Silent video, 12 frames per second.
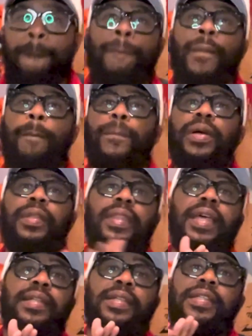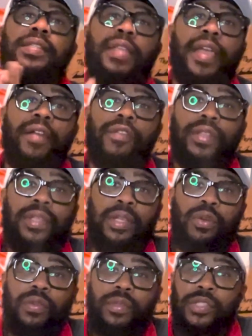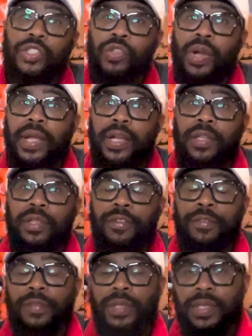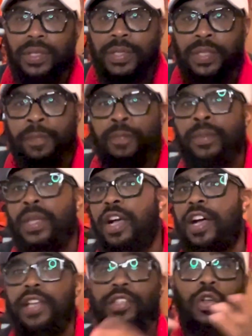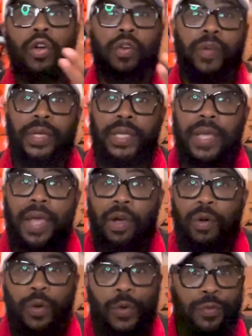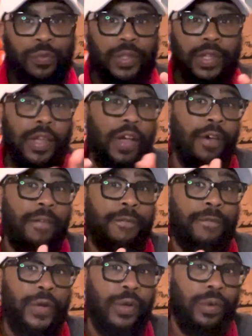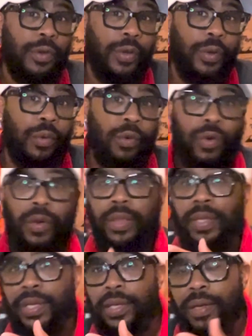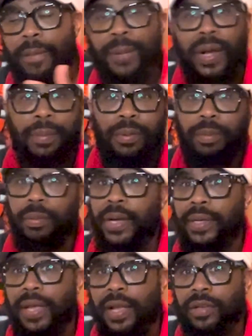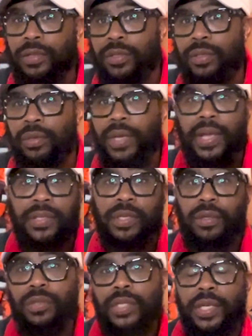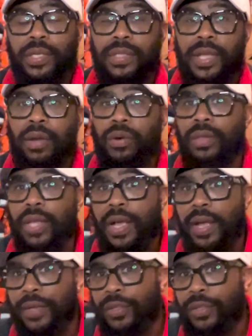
But that is everything on this tricolor fleece. It's already out. Hopefully a photo or a link can pop up right now, so you guys can go check us out online.